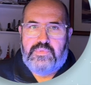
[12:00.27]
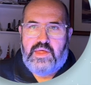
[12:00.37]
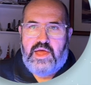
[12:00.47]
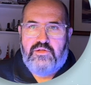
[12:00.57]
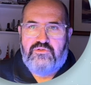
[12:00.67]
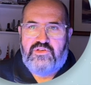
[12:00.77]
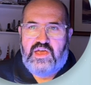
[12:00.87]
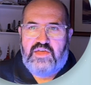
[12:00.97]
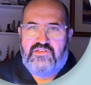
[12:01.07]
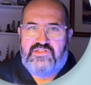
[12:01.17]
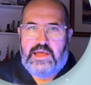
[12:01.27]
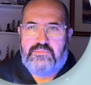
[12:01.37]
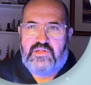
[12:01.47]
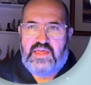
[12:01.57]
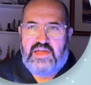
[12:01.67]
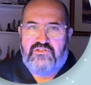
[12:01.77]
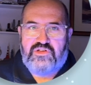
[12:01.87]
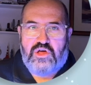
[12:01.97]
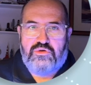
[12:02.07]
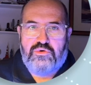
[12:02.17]
And you'll see here the steps that the agents
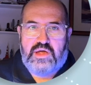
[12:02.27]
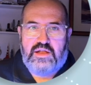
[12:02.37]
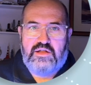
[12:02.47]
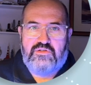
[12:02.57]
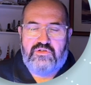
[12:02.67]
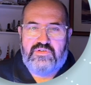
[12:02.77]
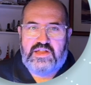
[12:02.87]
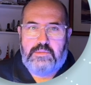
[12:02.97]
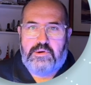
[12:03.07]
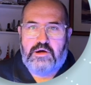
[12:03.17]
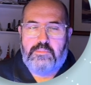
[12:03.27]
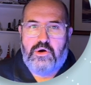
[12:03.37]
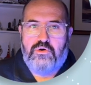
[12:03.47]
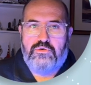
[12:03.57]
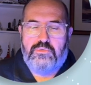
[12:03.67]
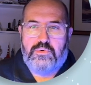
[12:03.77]
go through, again in a sort of a debug mode.